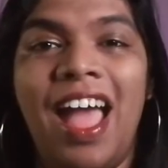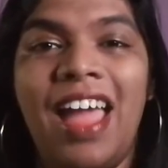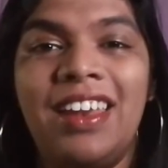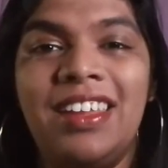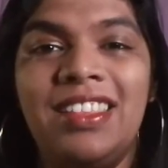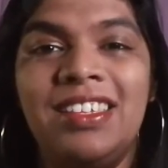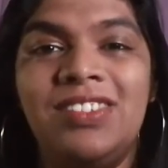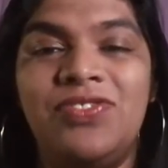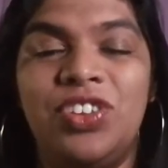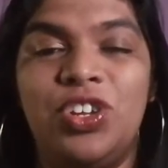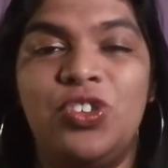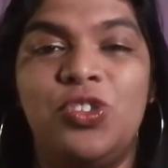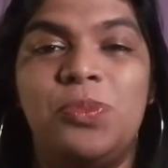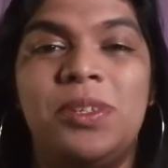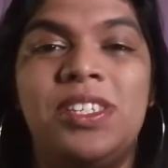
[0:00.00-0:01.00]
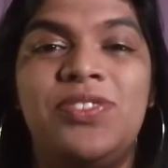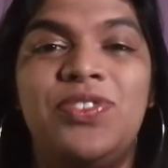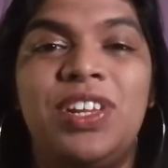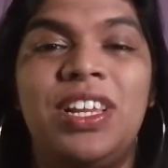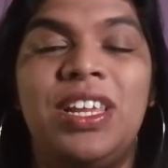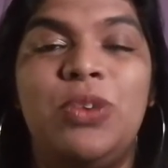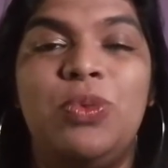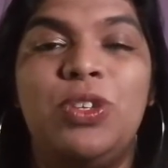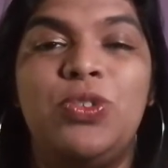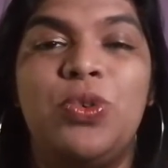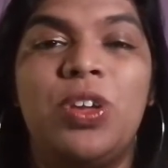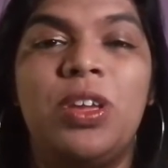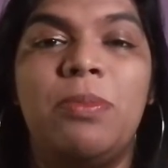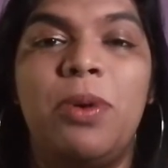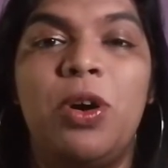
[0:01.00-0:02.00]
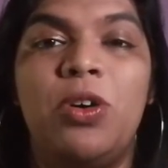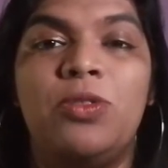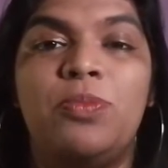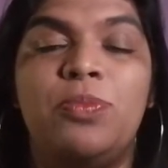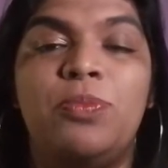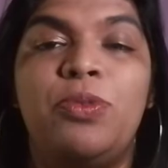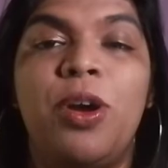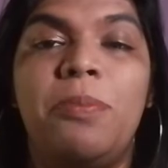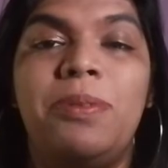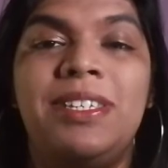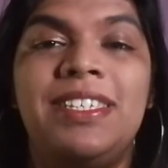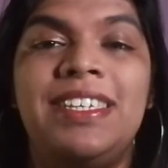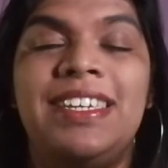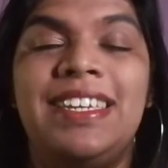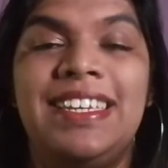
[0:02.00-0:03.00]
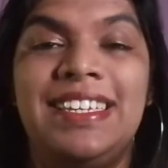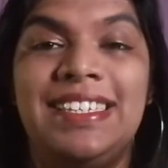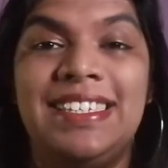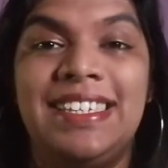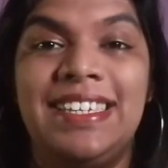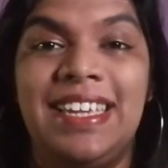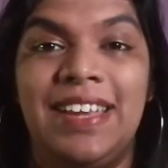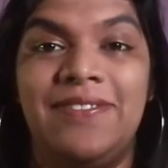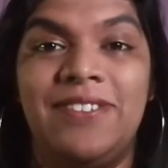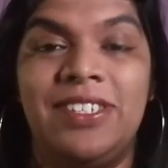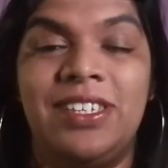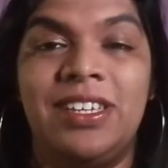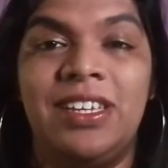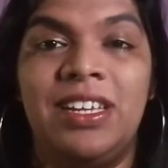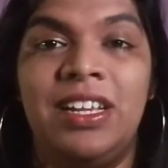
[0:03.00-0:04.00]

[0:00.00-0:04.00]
And in this video specifically, we're talking about property ETFs.